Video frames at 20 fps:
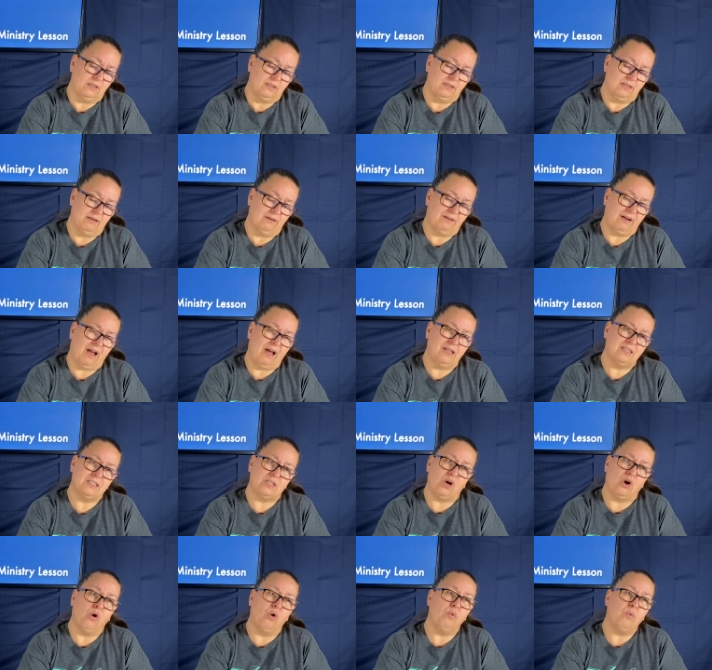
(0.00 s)
Now, God's
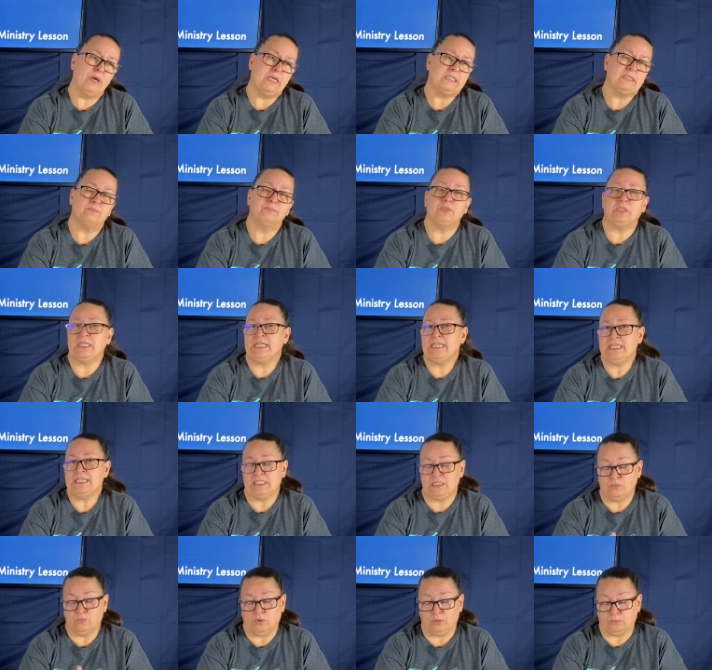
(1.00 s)
always
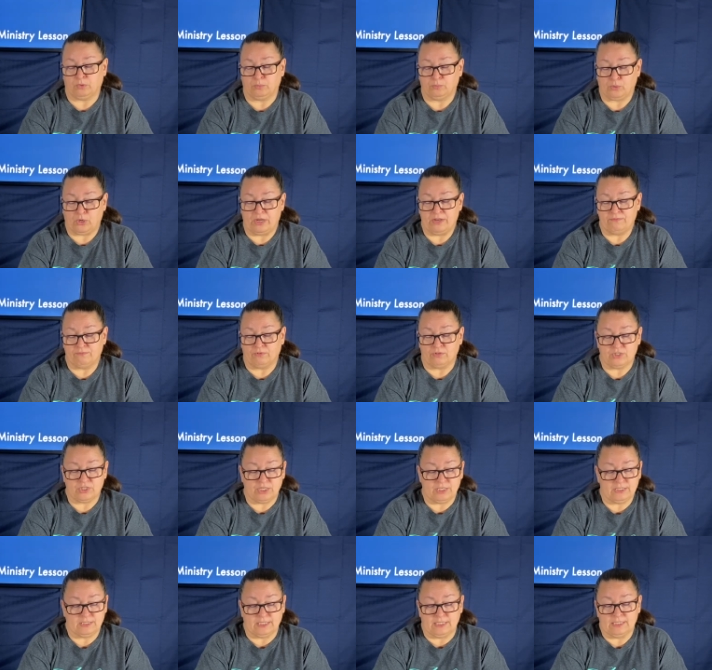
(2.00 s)
pleased when we're brave for
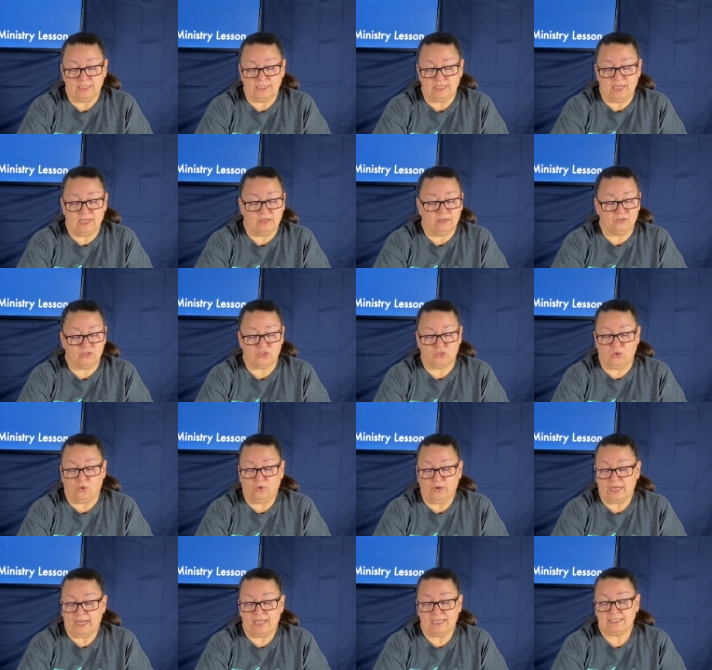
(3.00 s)
Jesus, and our
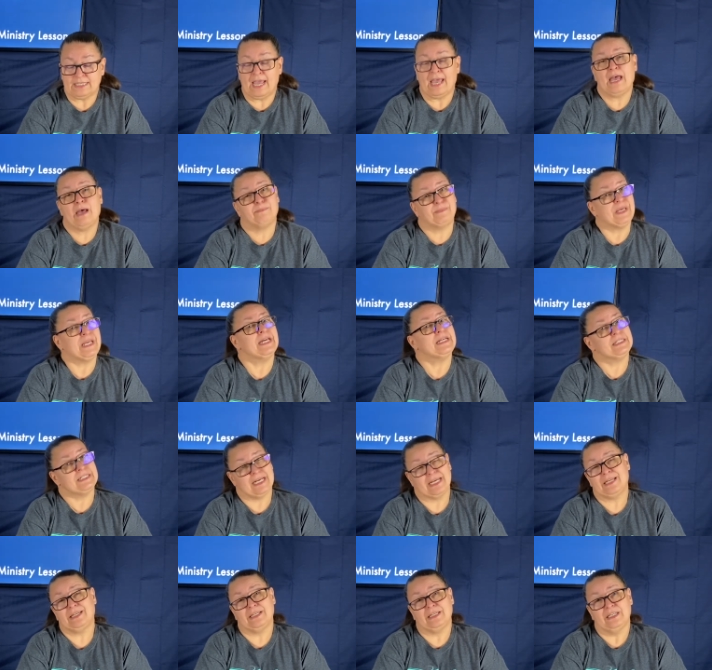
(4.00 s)
story has a happy
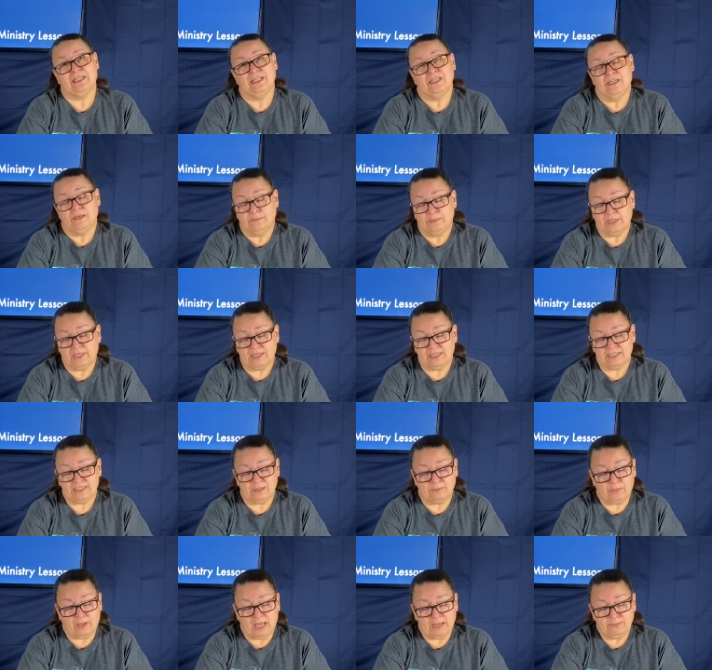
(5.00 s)
ending because the
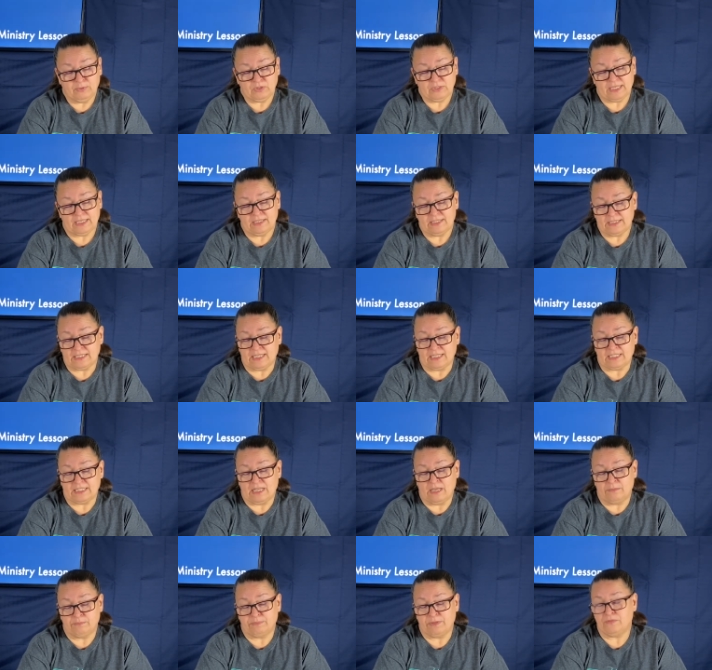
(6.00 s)
Bible tells us
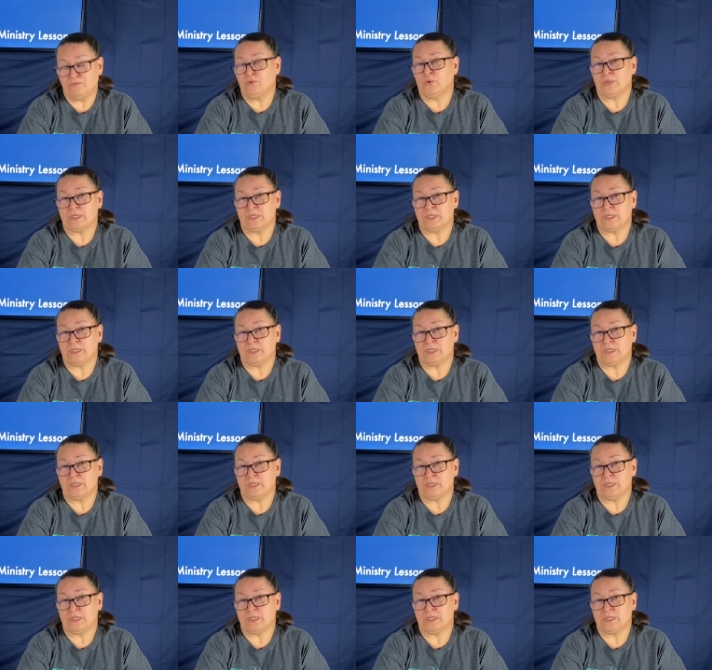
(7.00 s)
that before